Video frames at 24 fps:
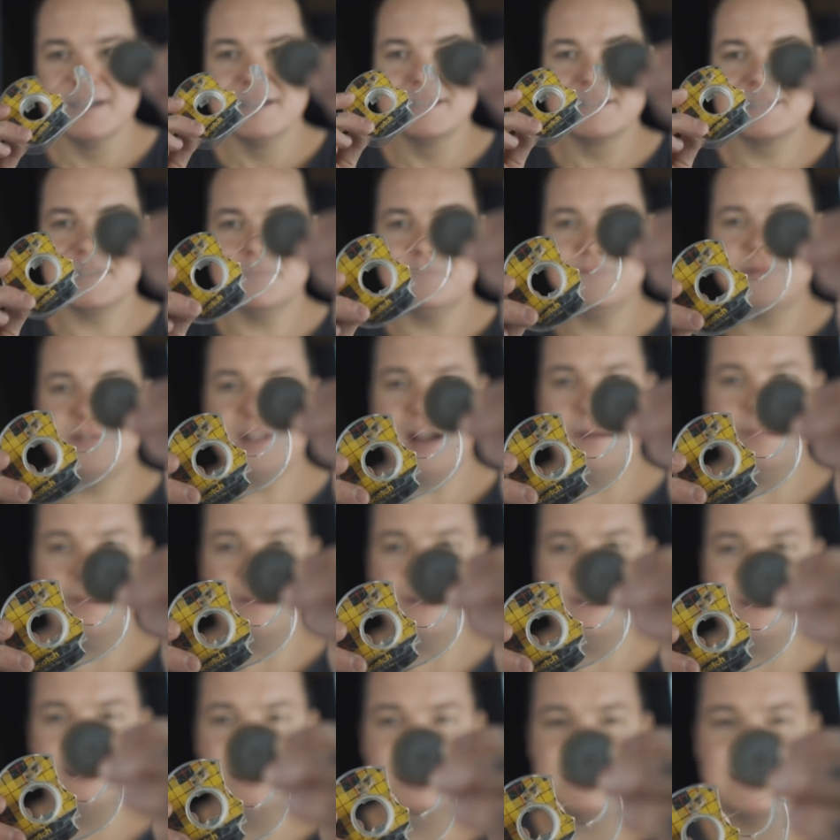some
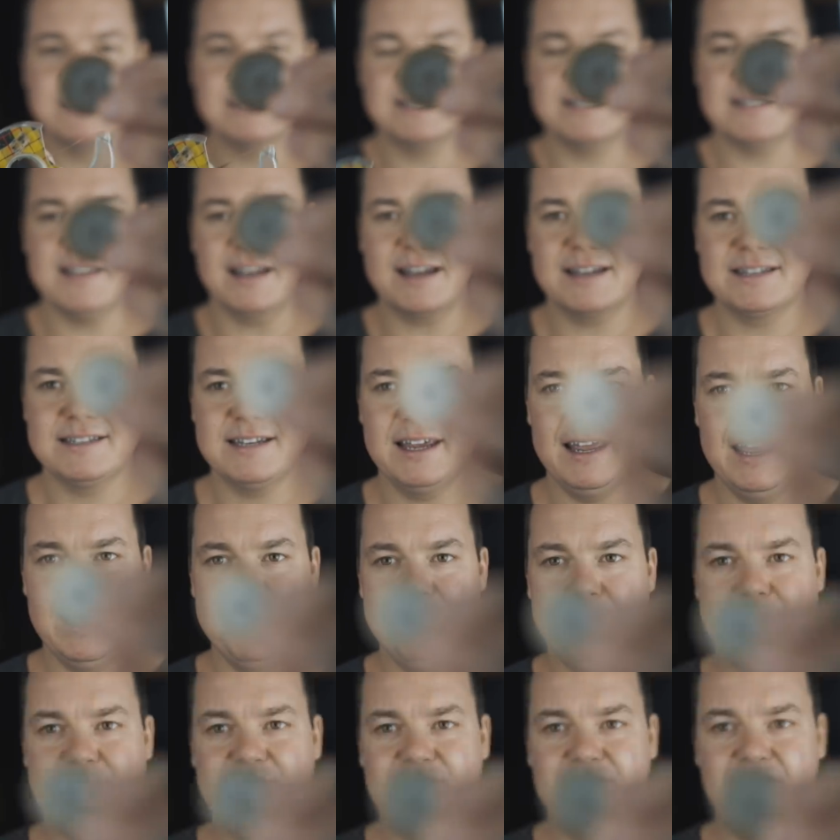double stick
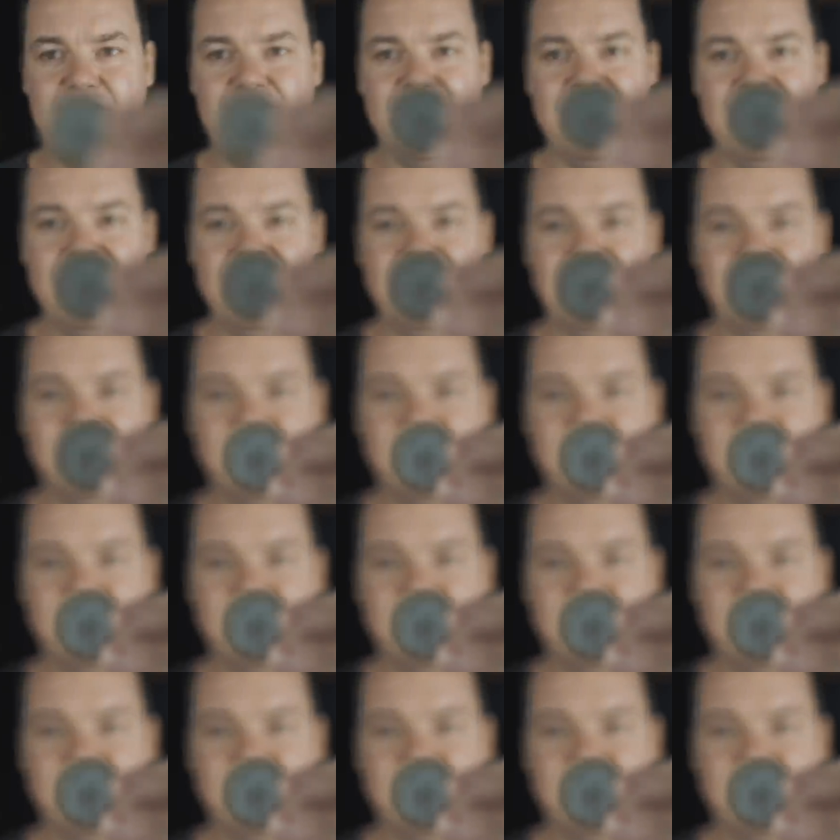tape, just a line